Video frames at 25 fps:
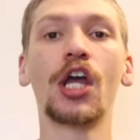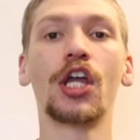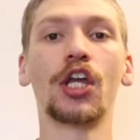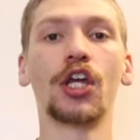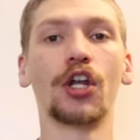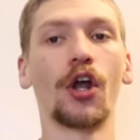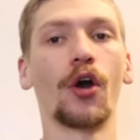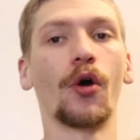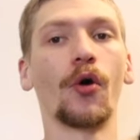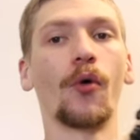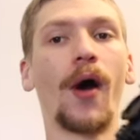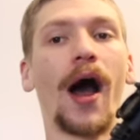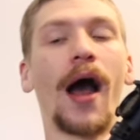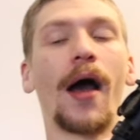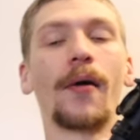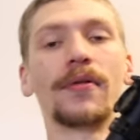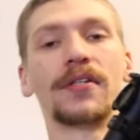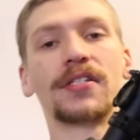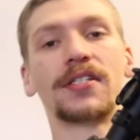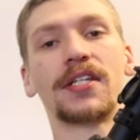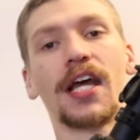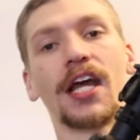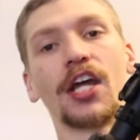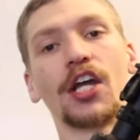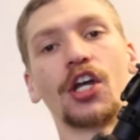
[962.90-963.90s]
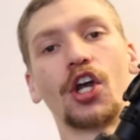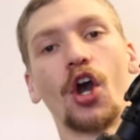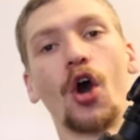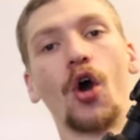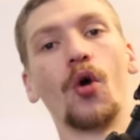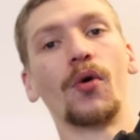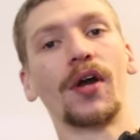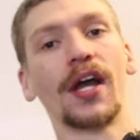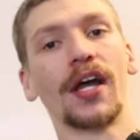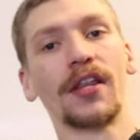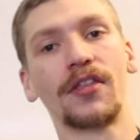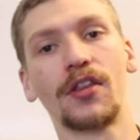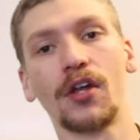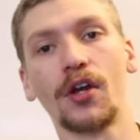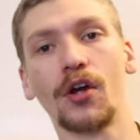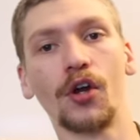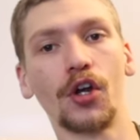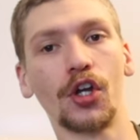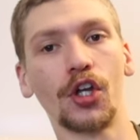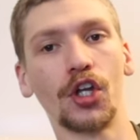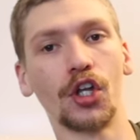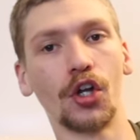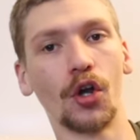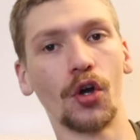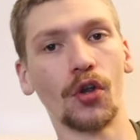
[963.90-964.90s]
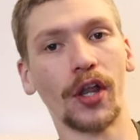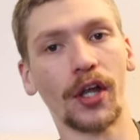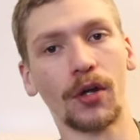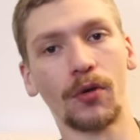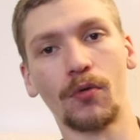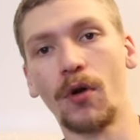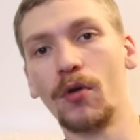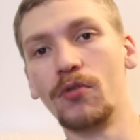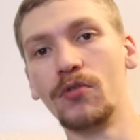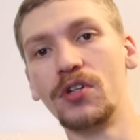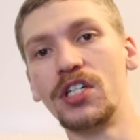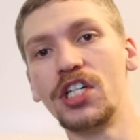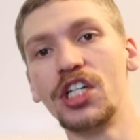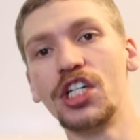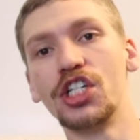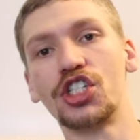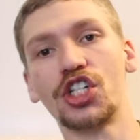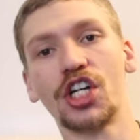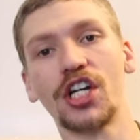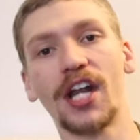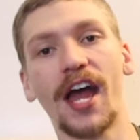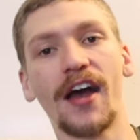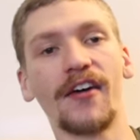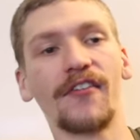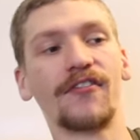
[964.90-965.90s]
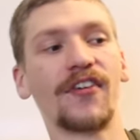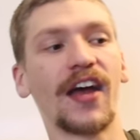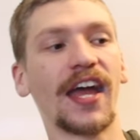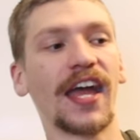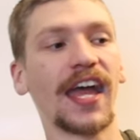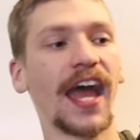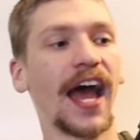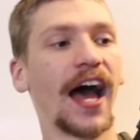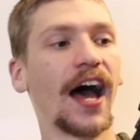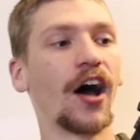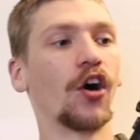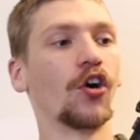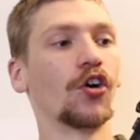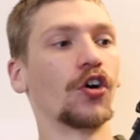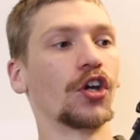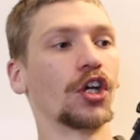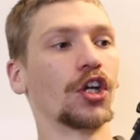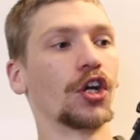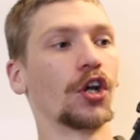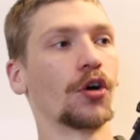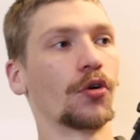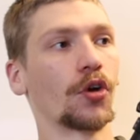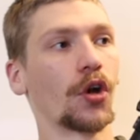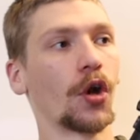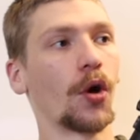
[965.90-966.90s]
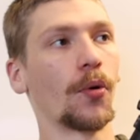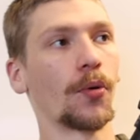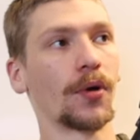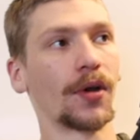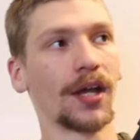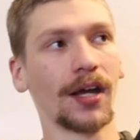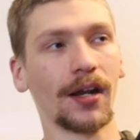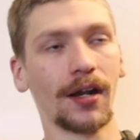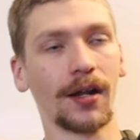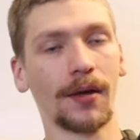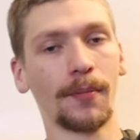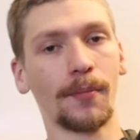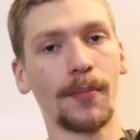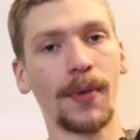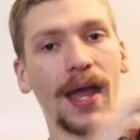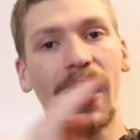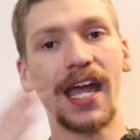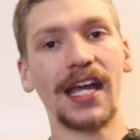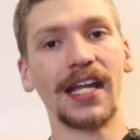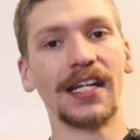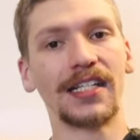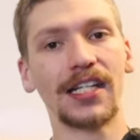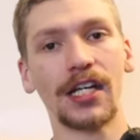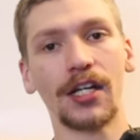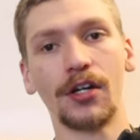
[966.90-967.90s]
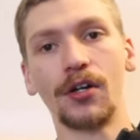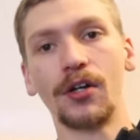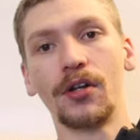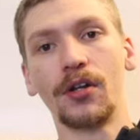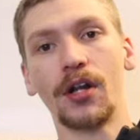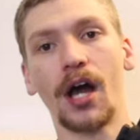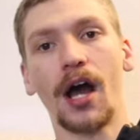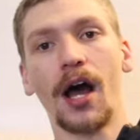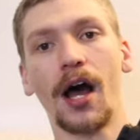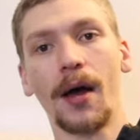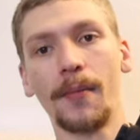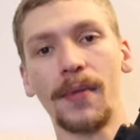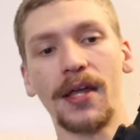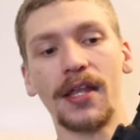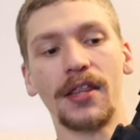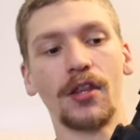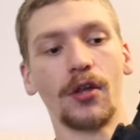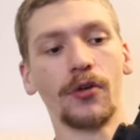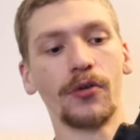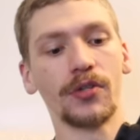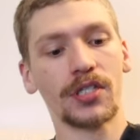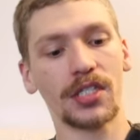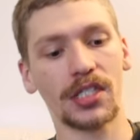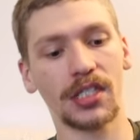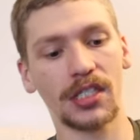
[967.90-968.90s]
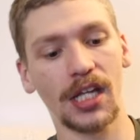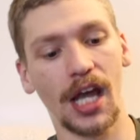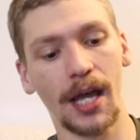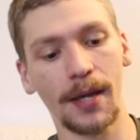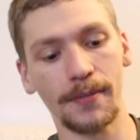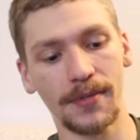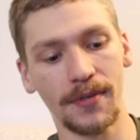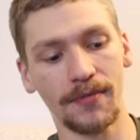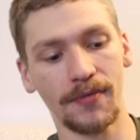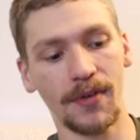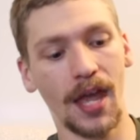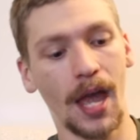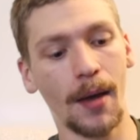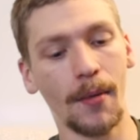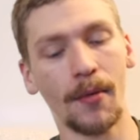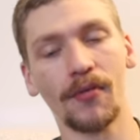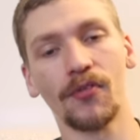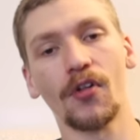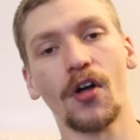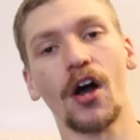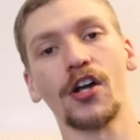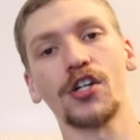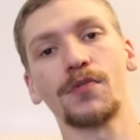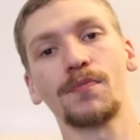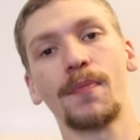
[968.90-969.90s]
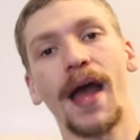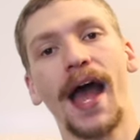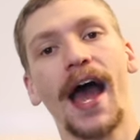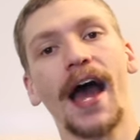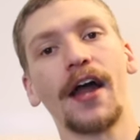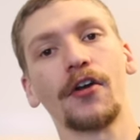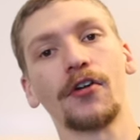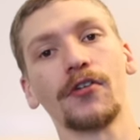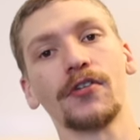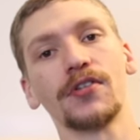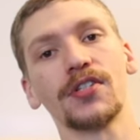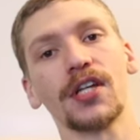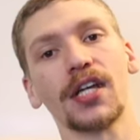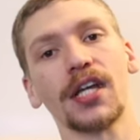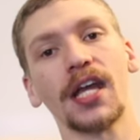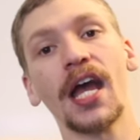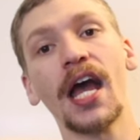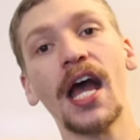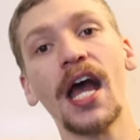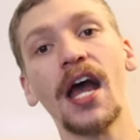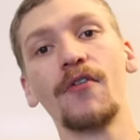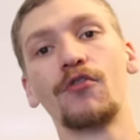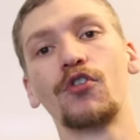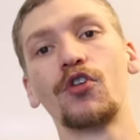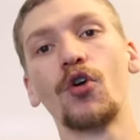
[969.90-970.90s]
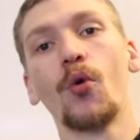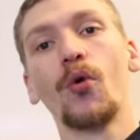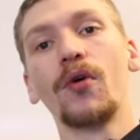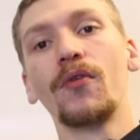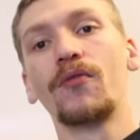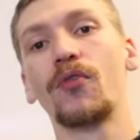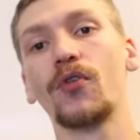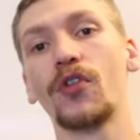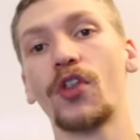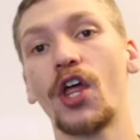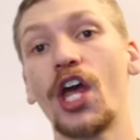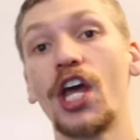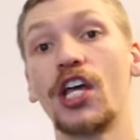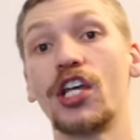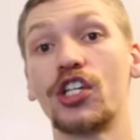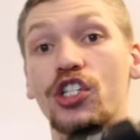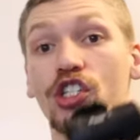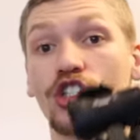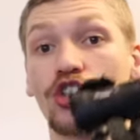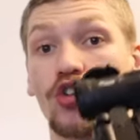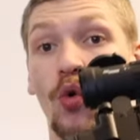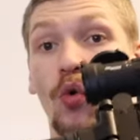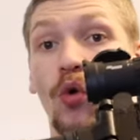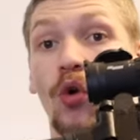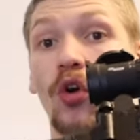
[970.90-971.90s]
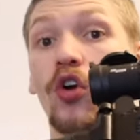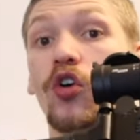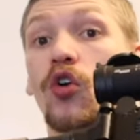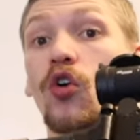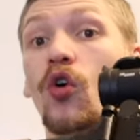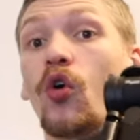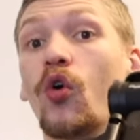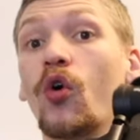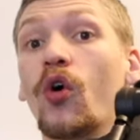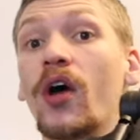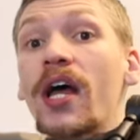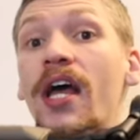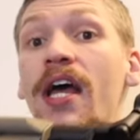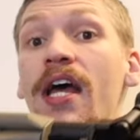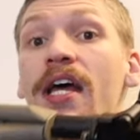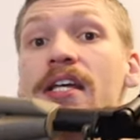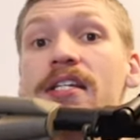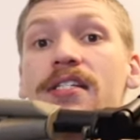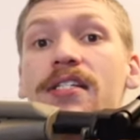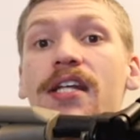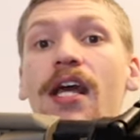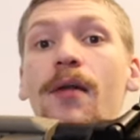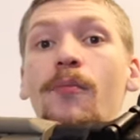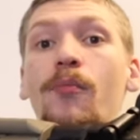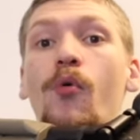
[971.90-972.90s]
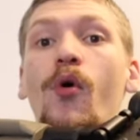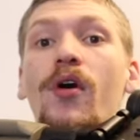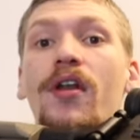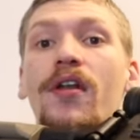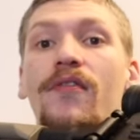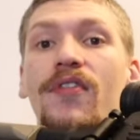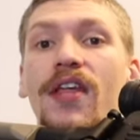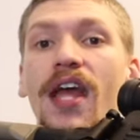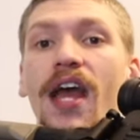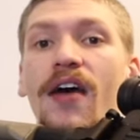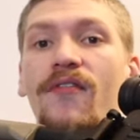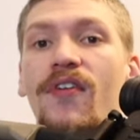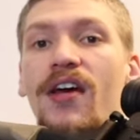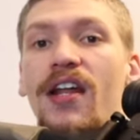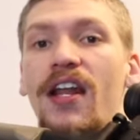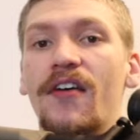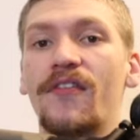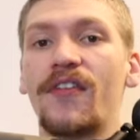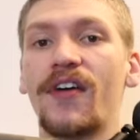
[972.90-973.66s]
you know, I would say go get the, you know, like Rhodesian FAL, you know, go get it painted in those types of camouflage patterns. Like if you're going for the historical standpoint of the FN